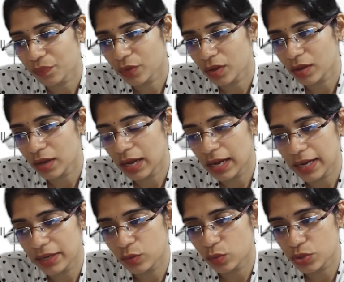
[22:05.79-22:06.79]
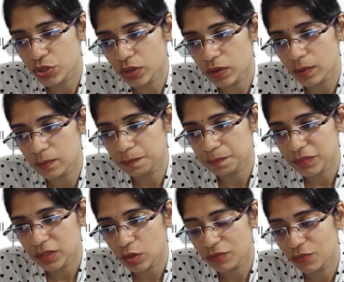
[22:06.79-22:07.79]
Okay, I don't, now
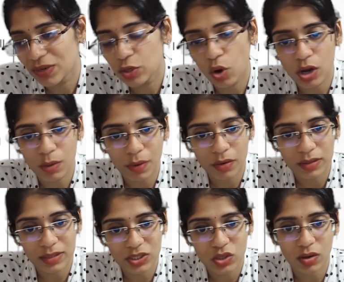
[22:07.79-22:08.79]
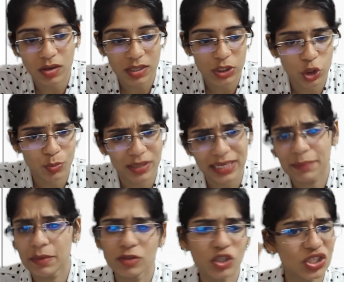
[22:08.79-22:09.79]
if we talk about it, it's gonna consume our time.
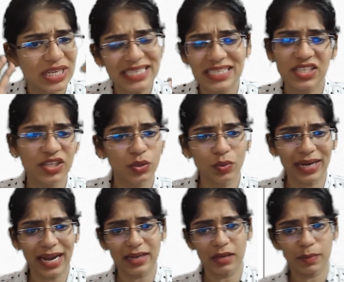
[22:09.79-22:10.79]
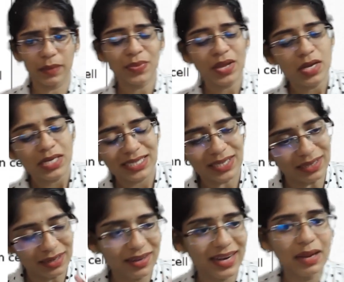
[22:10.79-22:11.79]
Now just let's stick to anatomy. See,
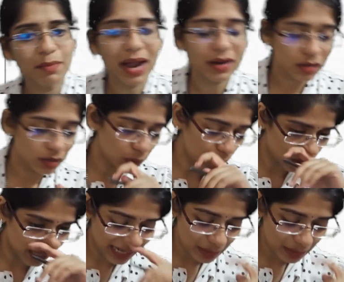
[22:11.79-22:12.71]
grey matter, you know, grey